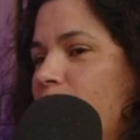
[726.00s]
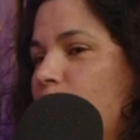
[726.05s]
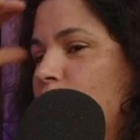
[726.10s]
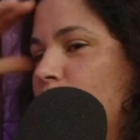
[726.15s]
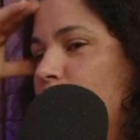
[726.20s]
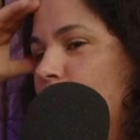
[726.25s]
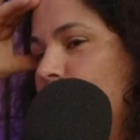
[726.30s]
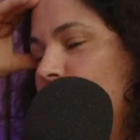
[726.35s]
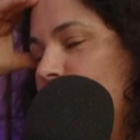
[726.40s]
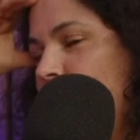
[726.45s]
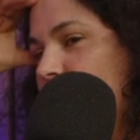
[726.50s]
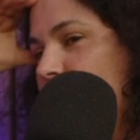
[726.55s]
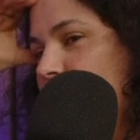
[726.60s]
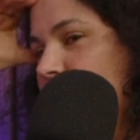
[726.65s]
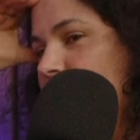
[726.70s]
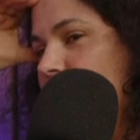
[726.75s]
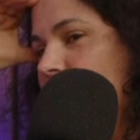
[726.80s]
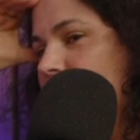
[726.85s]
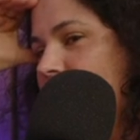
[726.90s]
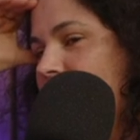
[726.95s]

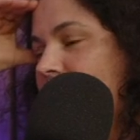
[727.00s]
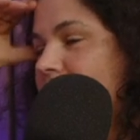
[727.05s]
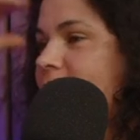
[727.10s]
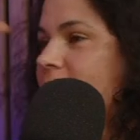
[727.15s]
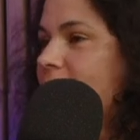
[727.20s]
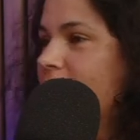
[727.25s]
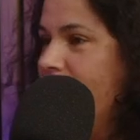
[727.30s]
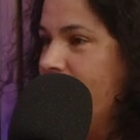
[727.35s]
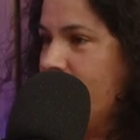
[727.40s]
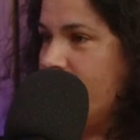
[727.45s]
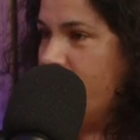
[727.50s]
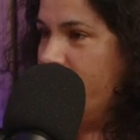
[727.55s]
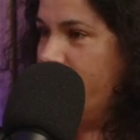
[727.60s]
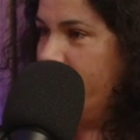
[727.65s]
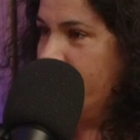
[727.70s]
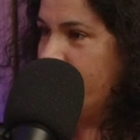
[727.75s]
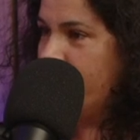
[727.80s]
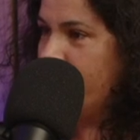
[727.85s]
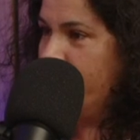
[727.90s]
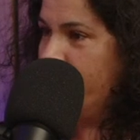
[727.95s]
Or it's
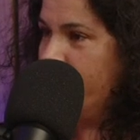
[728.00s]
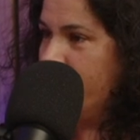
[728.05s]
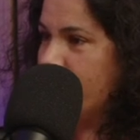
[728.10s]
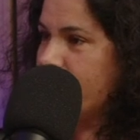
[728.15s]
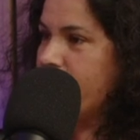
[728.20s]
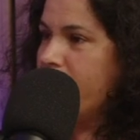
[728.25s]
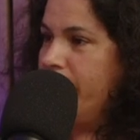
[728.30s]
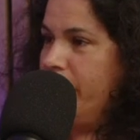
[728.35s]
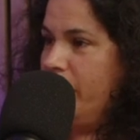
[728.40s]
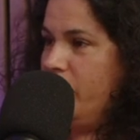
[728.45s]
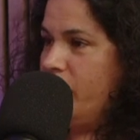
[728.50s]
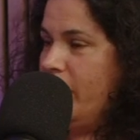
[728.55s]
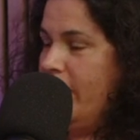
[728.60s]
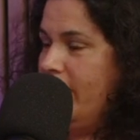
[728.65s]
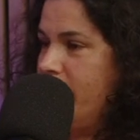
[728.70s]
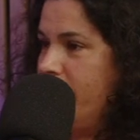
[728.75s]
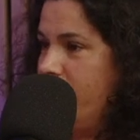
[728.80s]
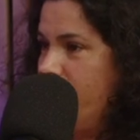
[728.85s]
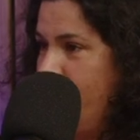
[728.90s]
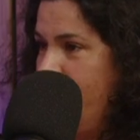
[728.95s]
clinicians who are so
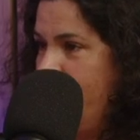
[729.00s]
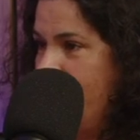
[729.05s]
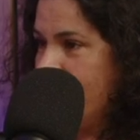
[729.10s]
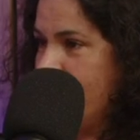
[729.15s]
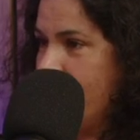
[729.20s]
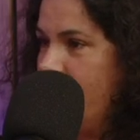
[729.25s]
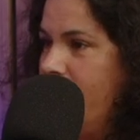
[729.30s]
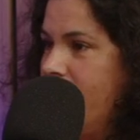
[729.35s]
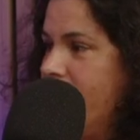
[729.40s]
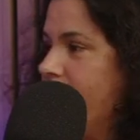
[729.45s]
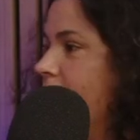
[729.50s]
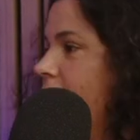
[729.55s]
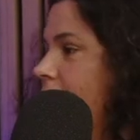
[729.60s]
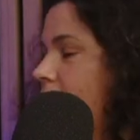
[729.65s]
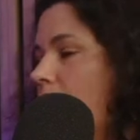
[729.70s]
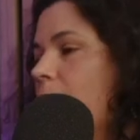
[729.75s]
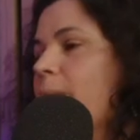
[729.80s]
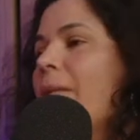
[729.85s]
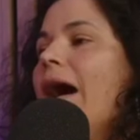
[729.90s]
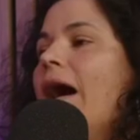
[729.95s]
frustrated from the inside that they
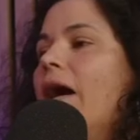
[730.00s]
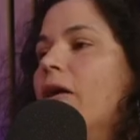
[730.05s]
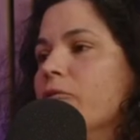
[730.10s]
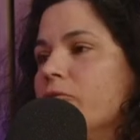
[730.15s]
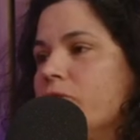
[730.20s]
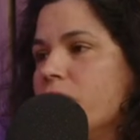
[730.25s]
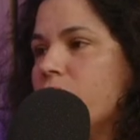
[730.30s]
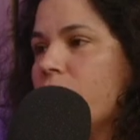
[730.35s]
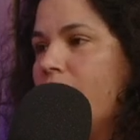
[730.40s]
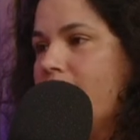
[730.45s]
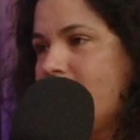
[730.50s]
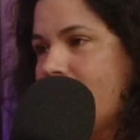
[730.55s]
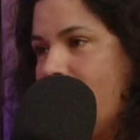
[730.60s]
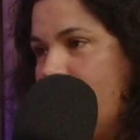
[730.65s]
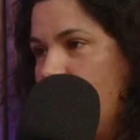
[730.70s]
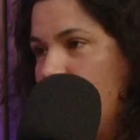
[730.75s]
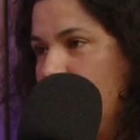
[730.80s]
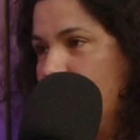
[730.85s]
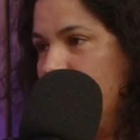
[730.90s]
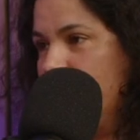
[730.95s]
come out to try to
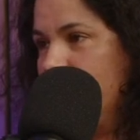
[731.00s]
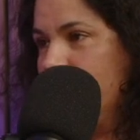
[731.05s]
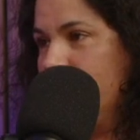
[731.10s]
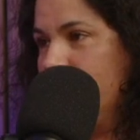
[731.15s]
help